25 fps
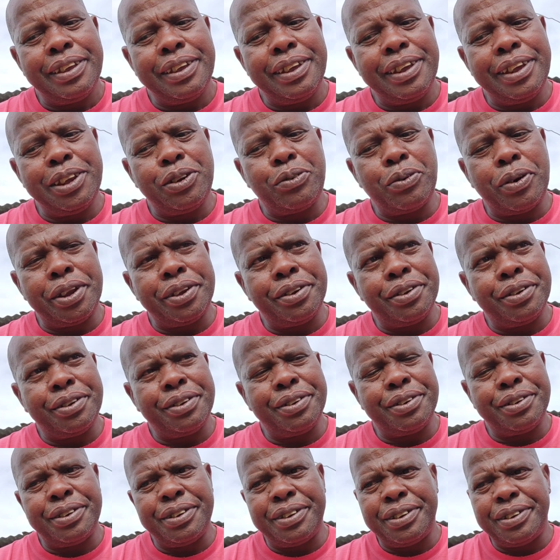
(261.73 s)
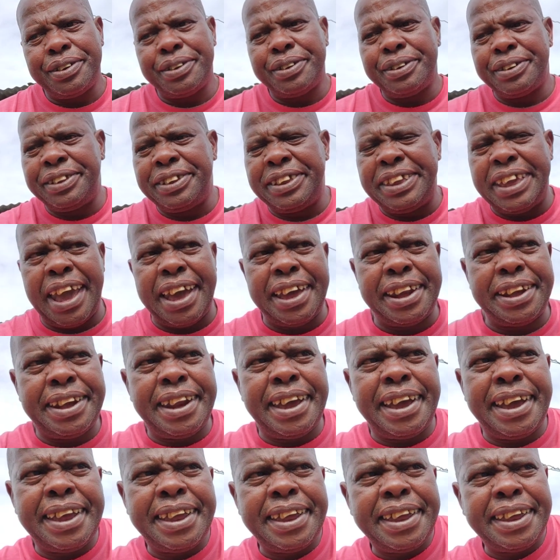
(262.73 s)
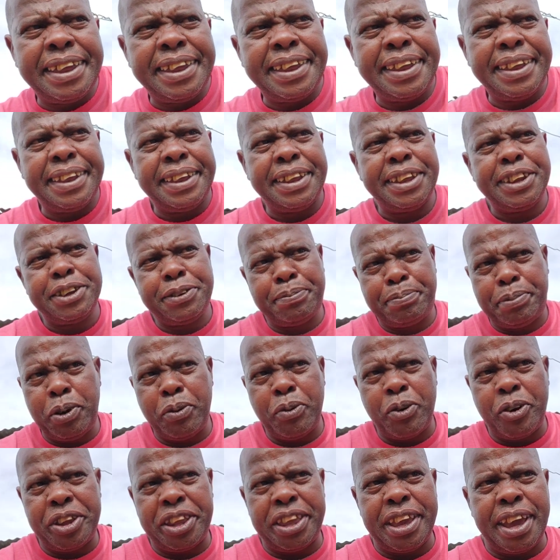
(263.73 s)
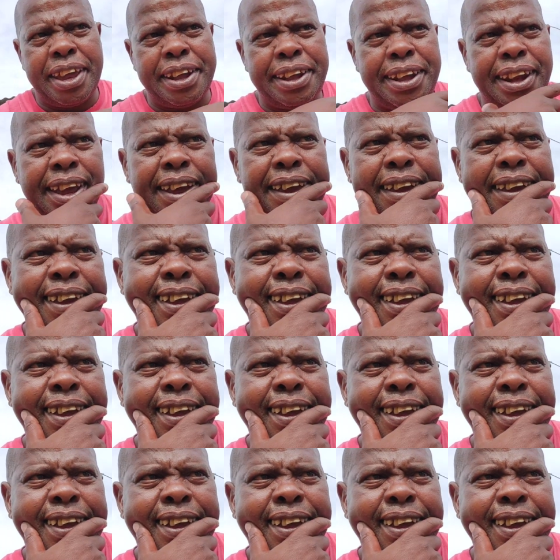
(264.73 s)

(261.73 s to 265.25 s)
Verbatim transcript: It was Nyanda, Siphiwe Nyanda.